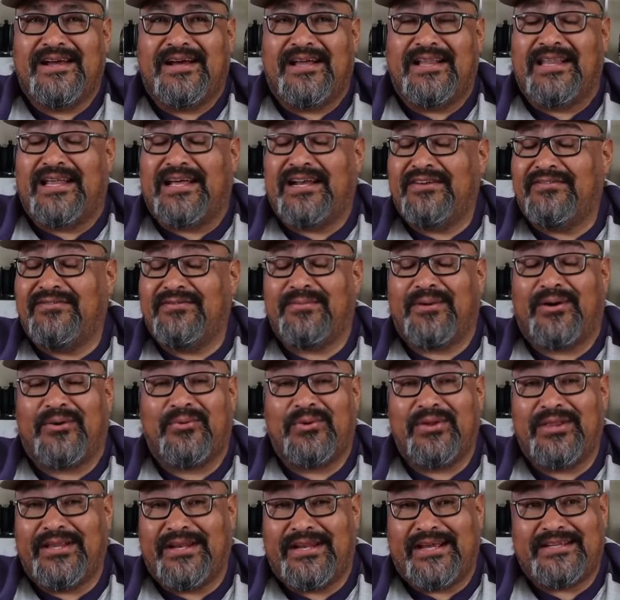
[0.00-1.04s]
a lot of them are
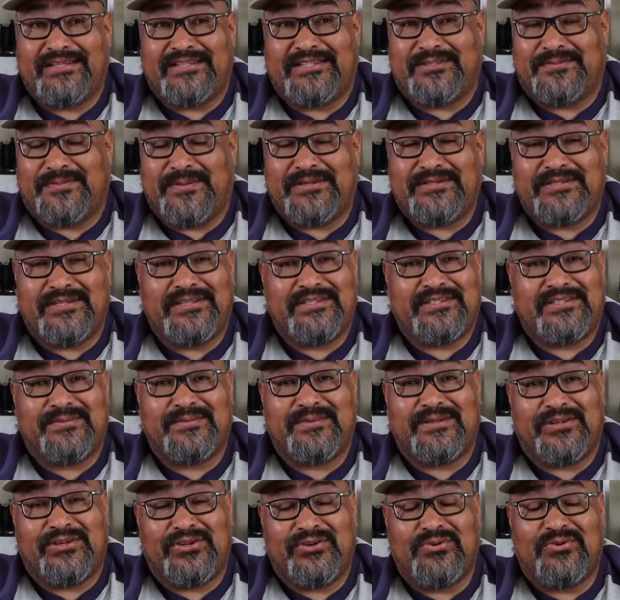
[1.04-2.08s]
really nice, especially
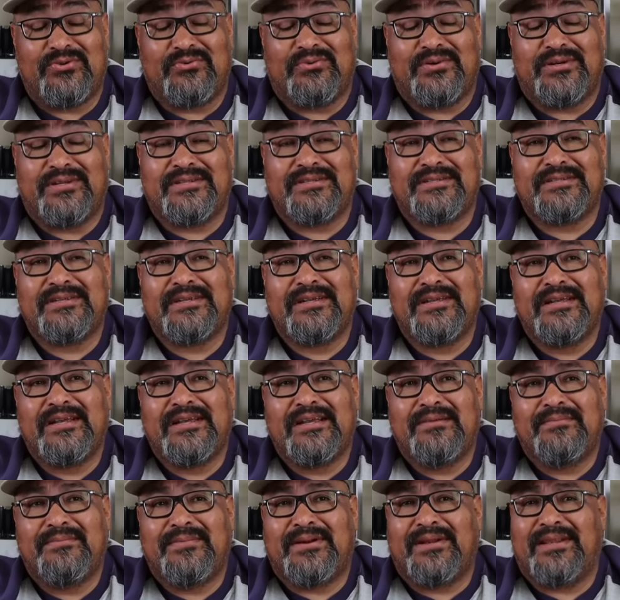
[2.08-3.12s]
some of the newer ones,
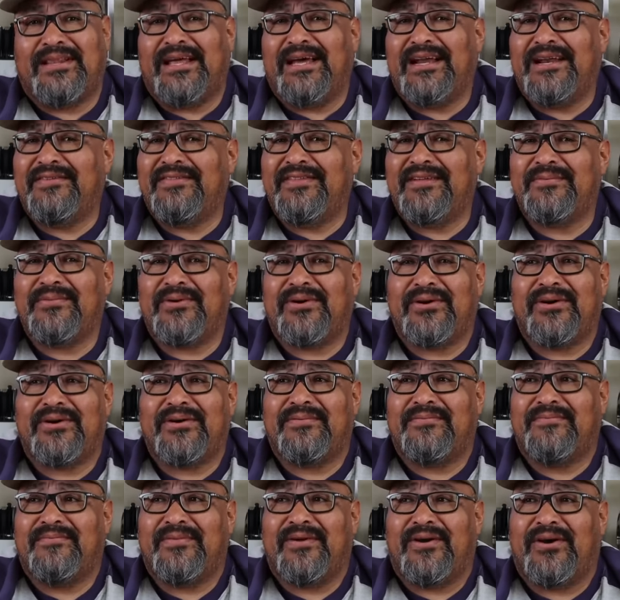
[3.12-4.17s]
but a lot of them
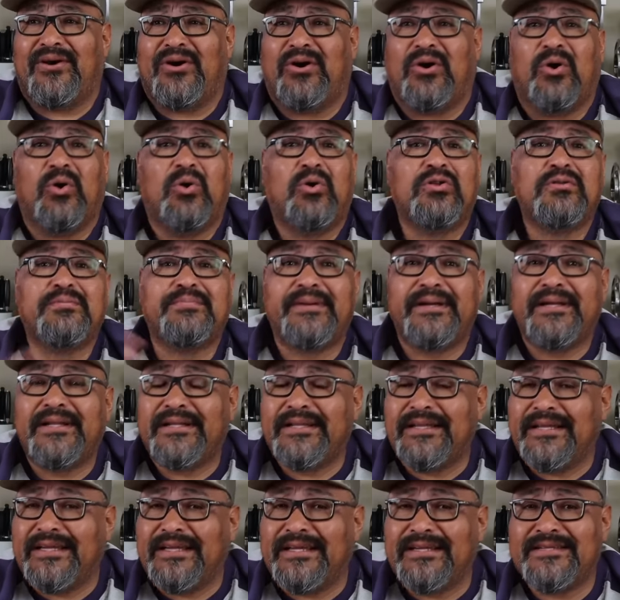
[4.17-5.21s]
are old
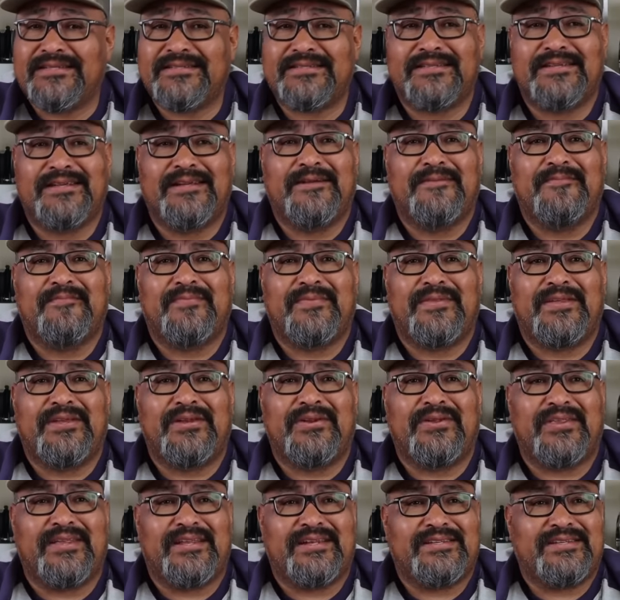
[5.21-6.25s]
buildings, you
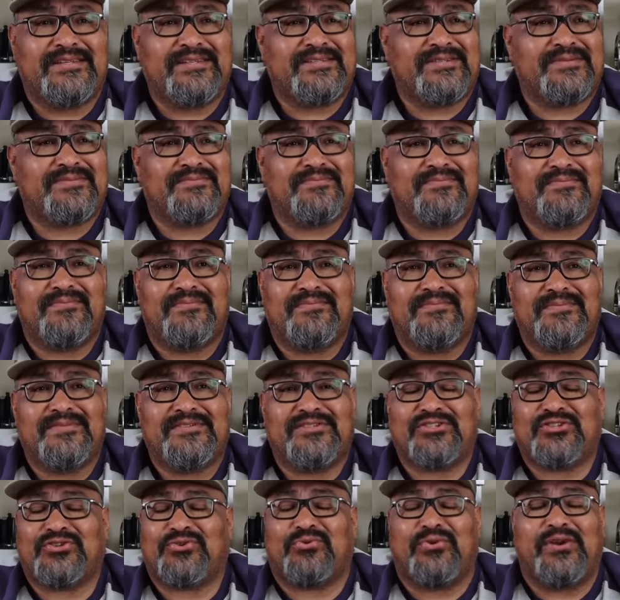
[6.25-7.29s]
know, that just
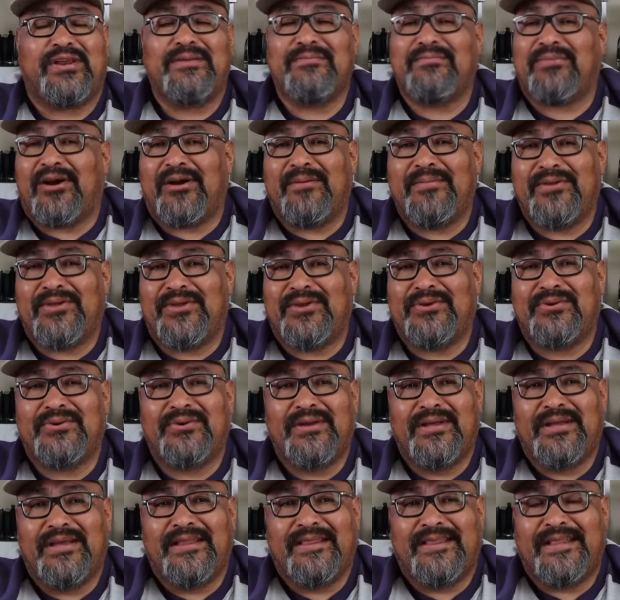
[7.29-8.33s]
scream
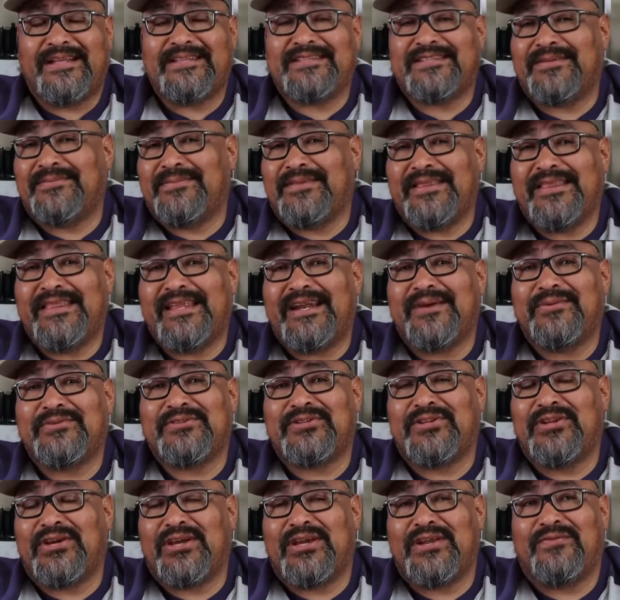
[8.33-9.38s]
barbecue. That's something that I
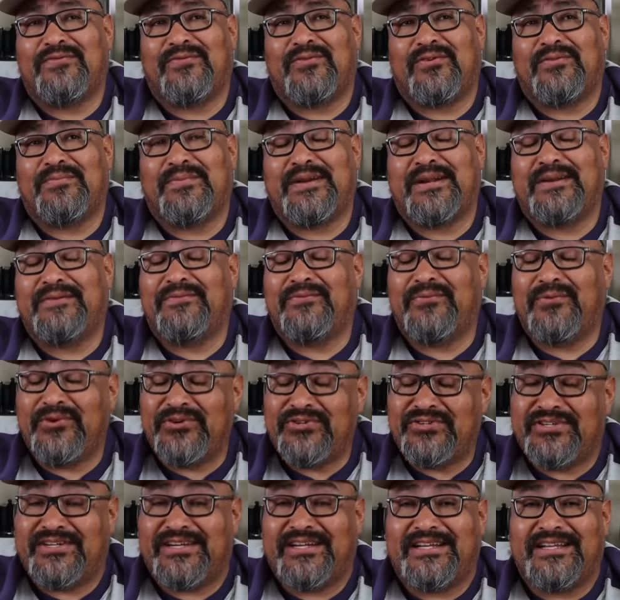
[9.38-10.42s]
was looking for, but
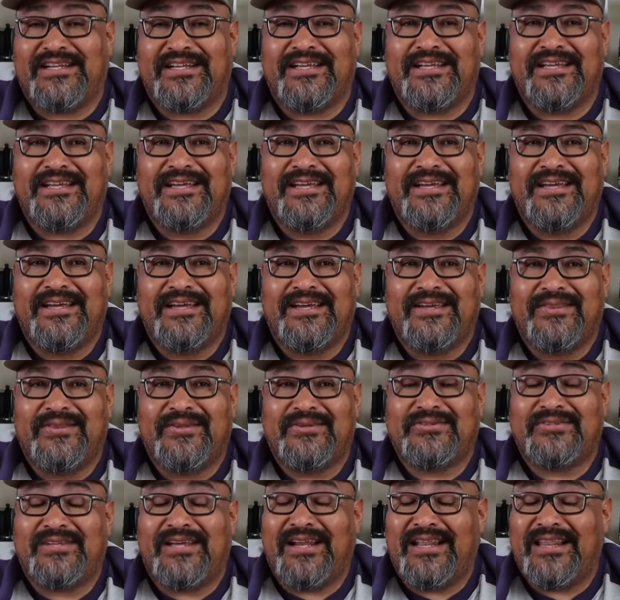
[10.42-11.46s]
unfortunately,
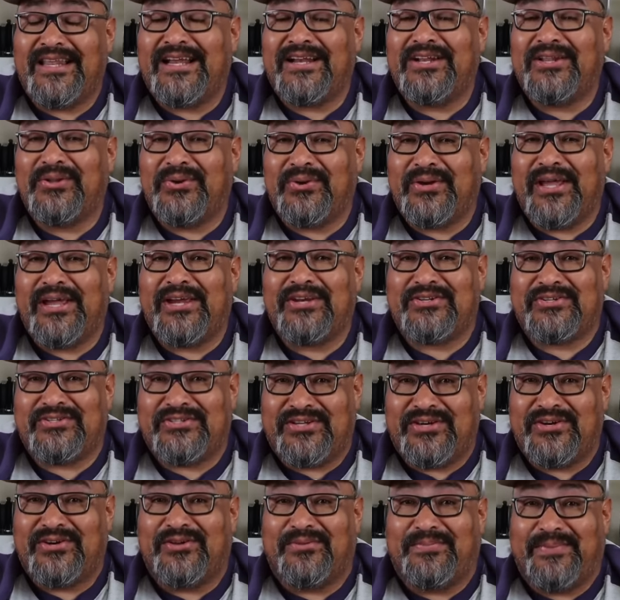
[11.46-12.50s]
there's not a lot of
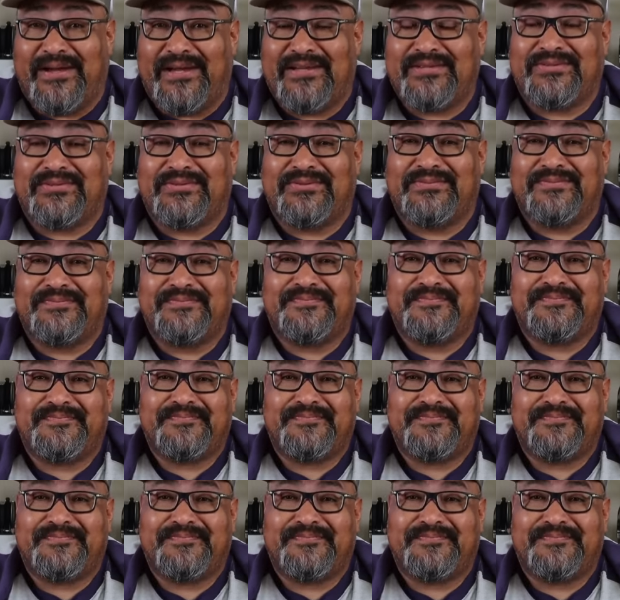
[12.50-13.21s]
locations here in El Paso.